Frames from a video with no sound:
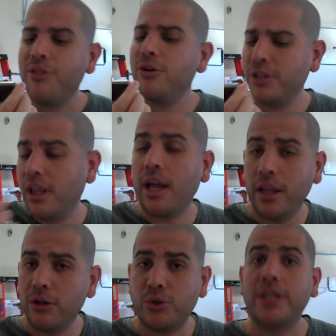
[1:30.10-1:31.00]
there's a lot
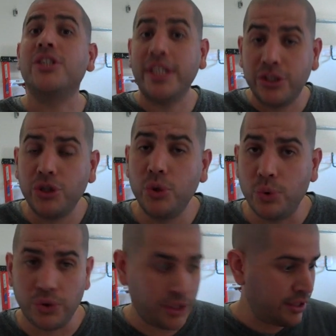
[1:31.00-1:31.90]
of little scratches. It's
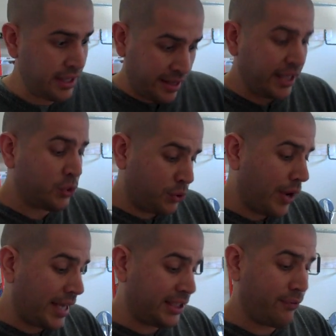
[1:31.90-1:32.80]
used, and that's what
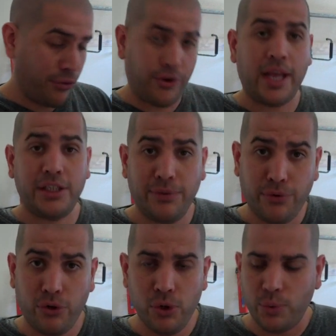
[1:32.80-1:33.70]
they're asking for. They're asking
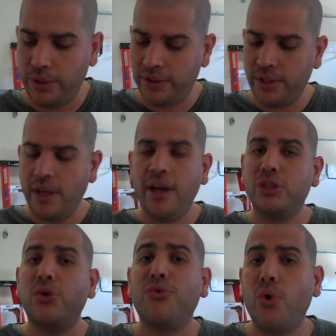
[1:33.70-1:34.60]
for used ones.
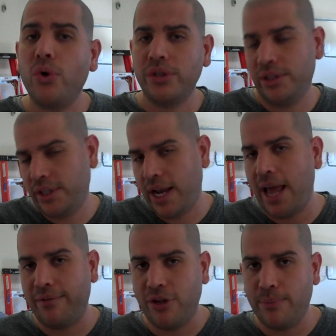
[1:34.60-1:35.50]
So of course it's going
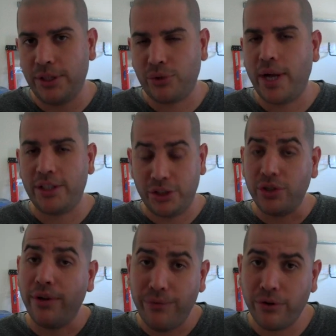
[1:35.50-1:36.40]
to have a little bit of
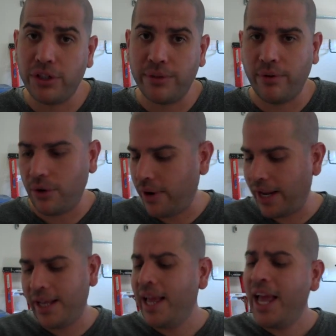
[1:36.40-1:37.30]
scratches. First of all,
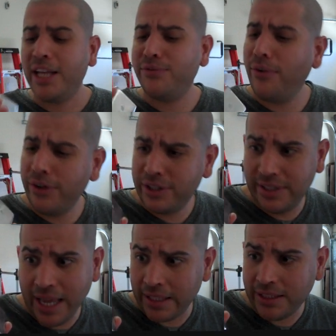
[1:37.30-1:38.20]
right? As far as
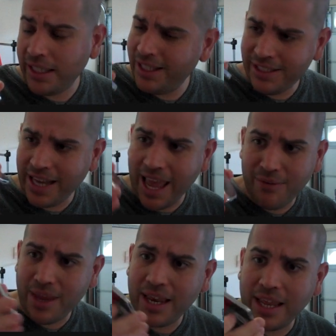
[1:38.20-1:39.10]
dents, it doesn't
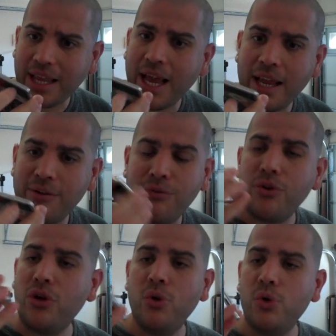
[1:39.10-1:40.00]
have any kind of
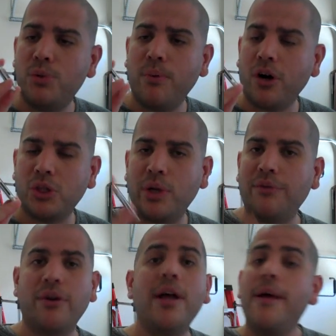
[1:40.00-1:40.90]
huge marks,
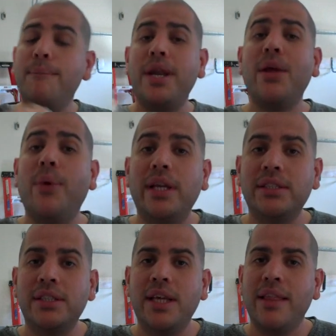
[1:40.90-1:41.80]
whatever. But
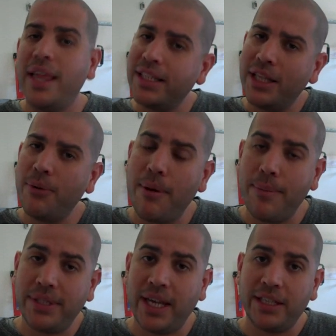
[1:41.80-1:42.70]
anyways, that's a little
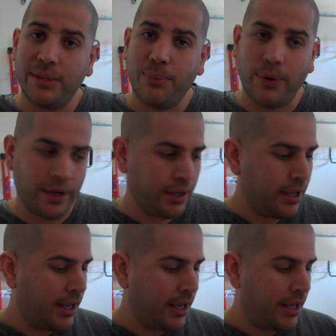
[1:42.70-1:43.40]
bit besides the point.